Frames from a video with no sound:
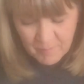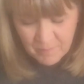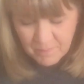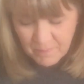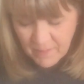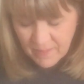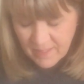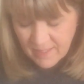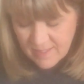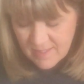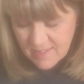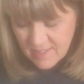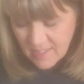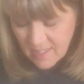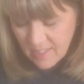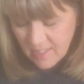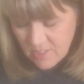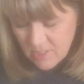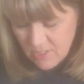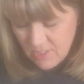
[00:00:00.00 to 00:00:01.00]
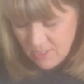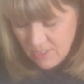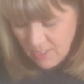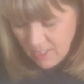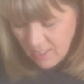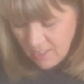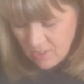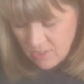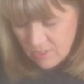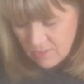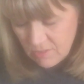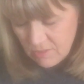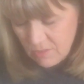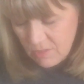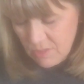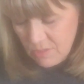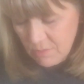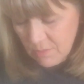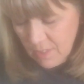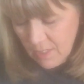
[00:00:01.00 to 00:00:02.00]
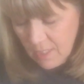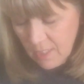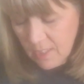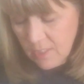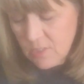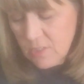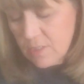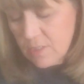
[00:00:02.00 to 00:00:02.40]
because each little tree, each